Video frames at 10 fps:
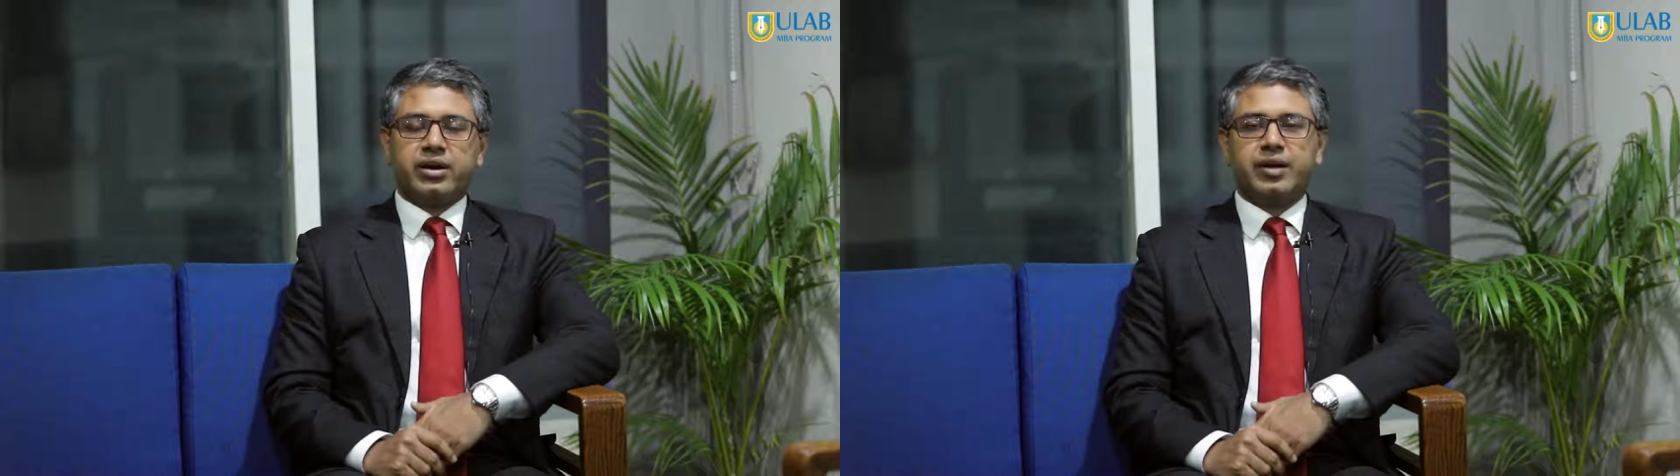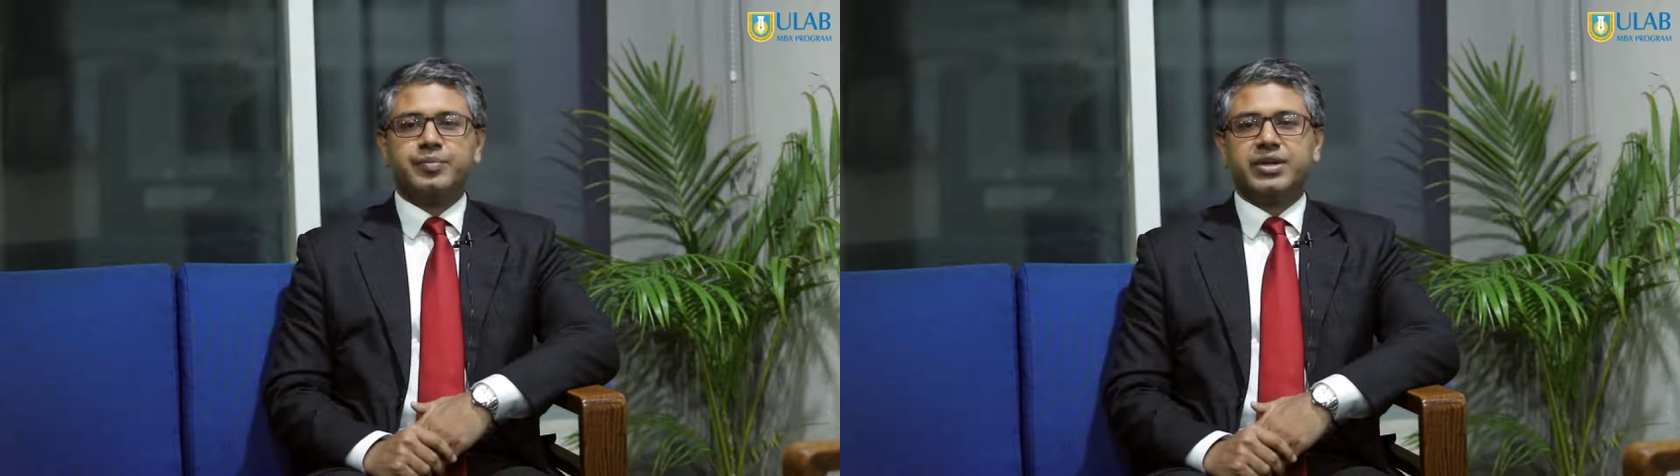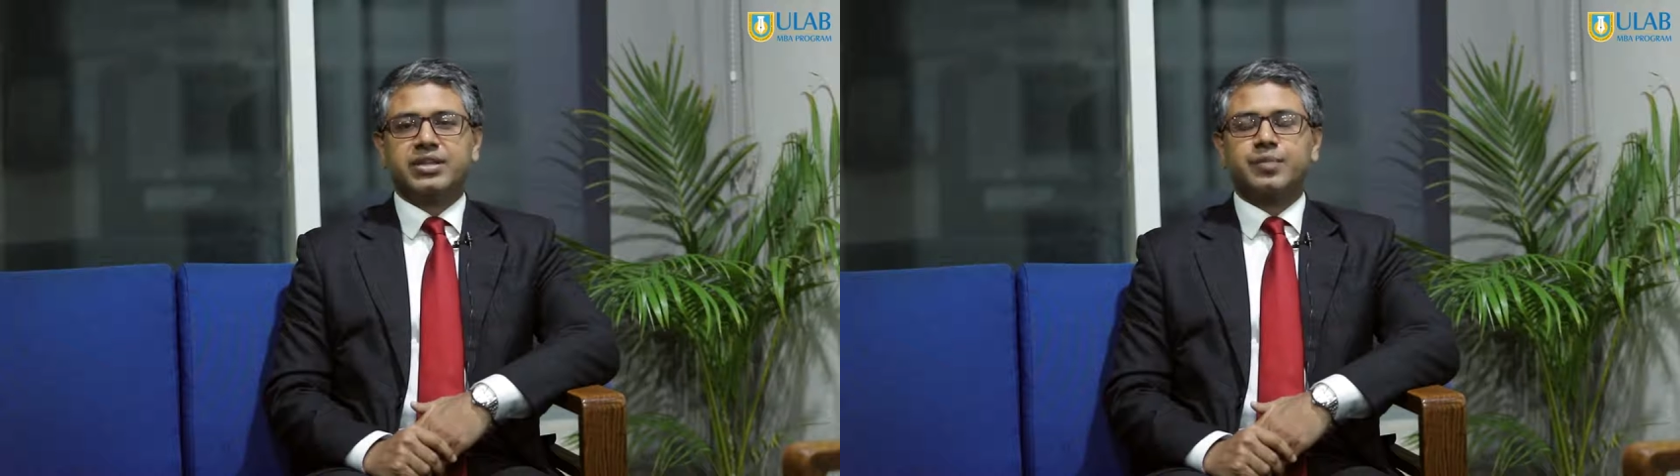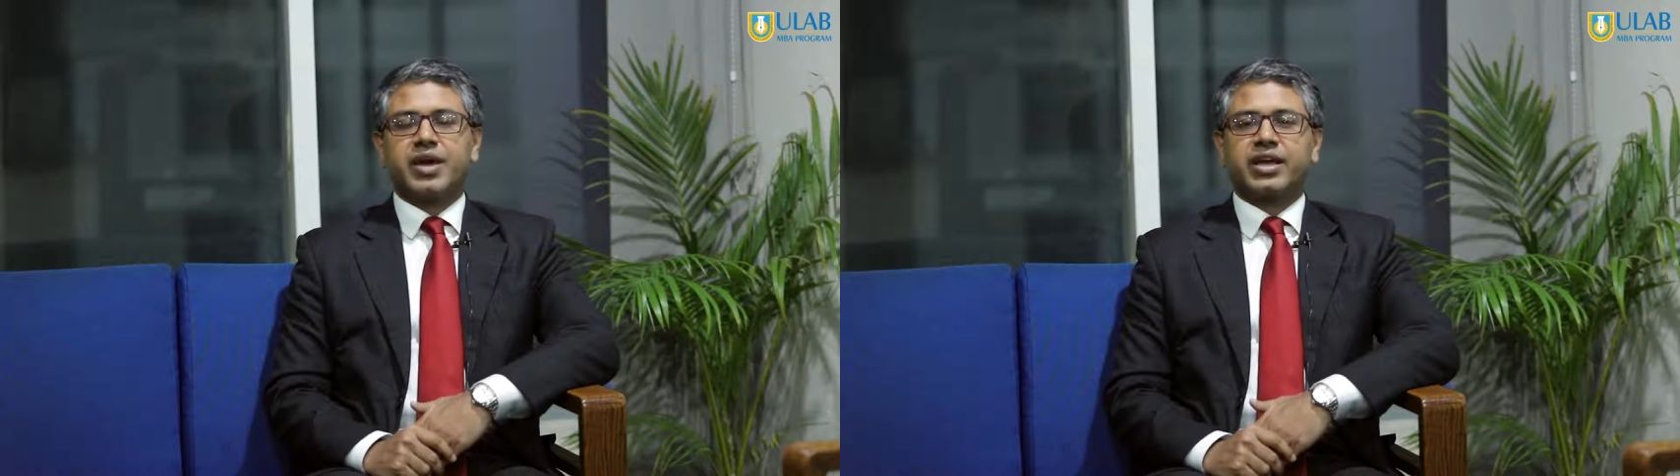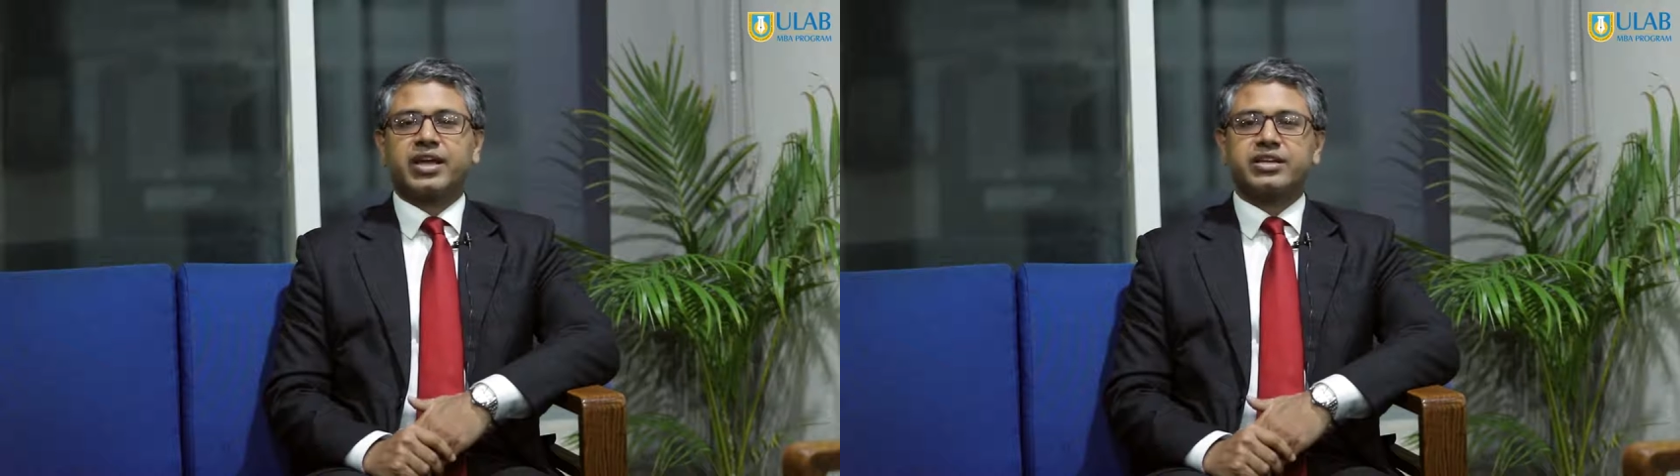have been in the
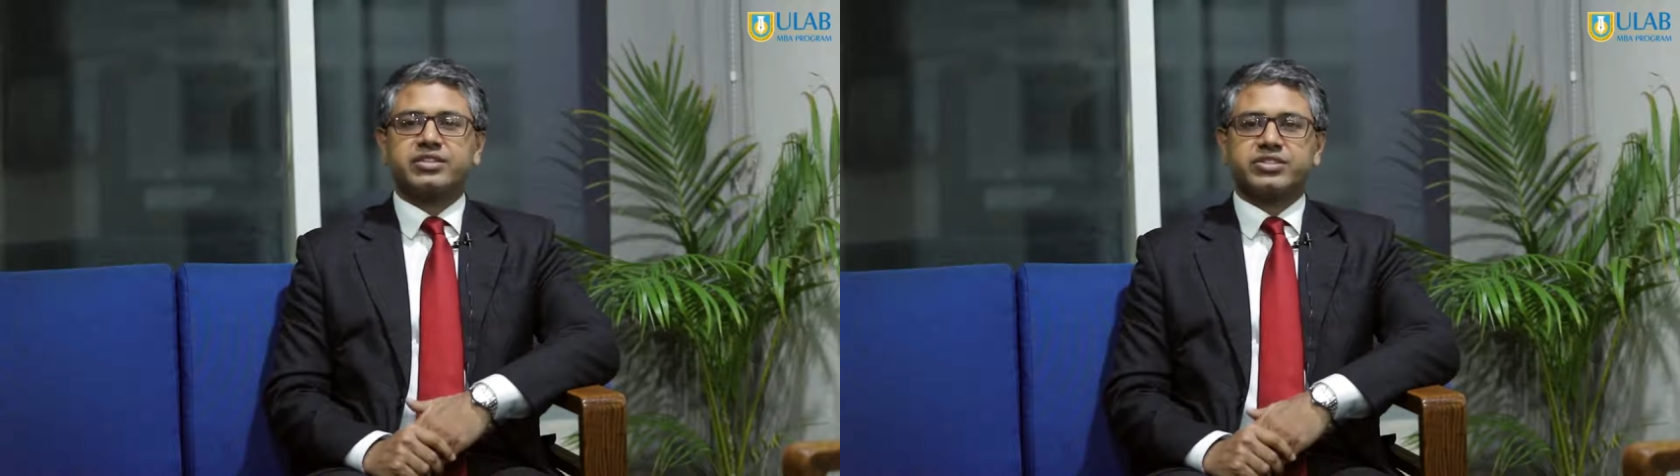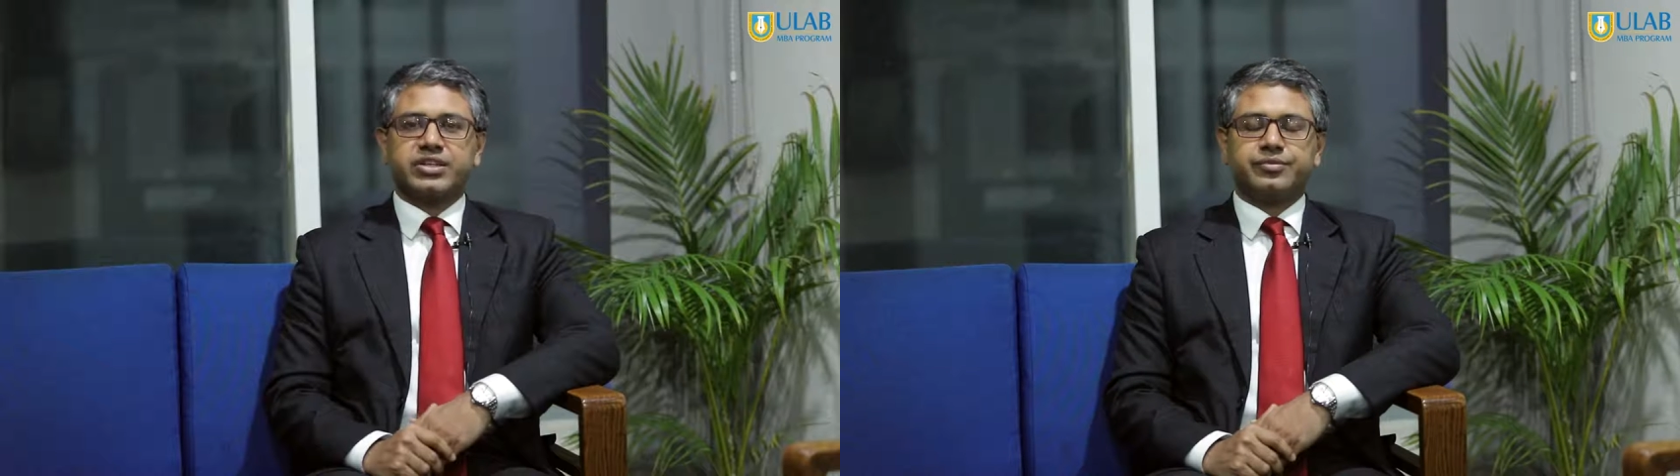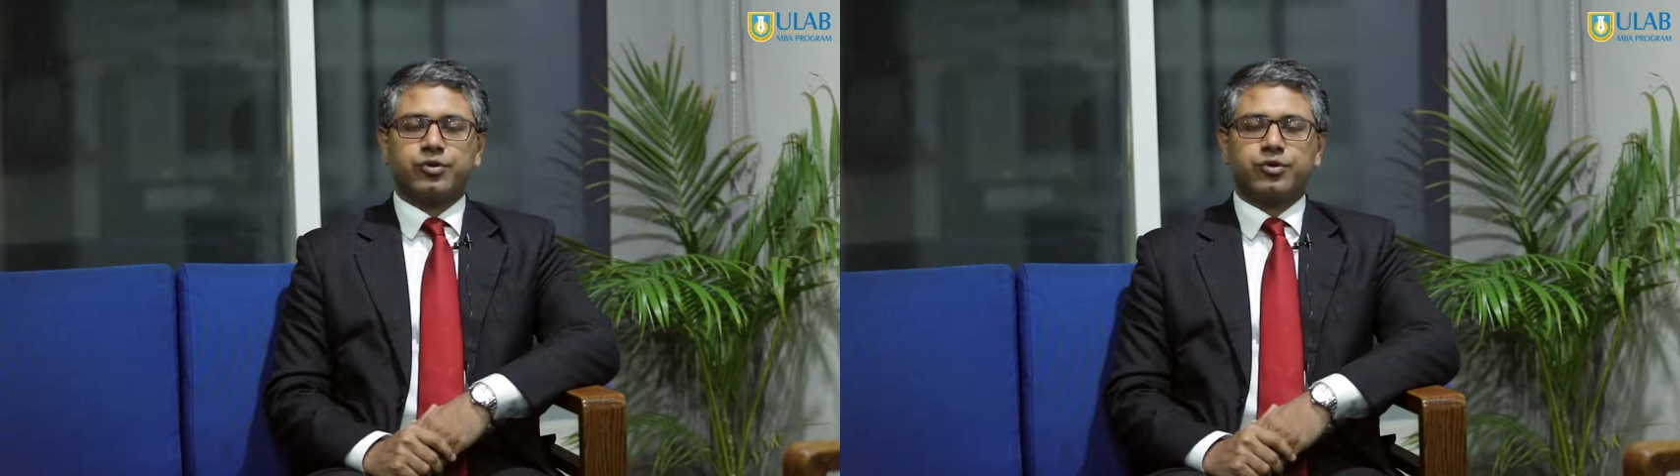banking industry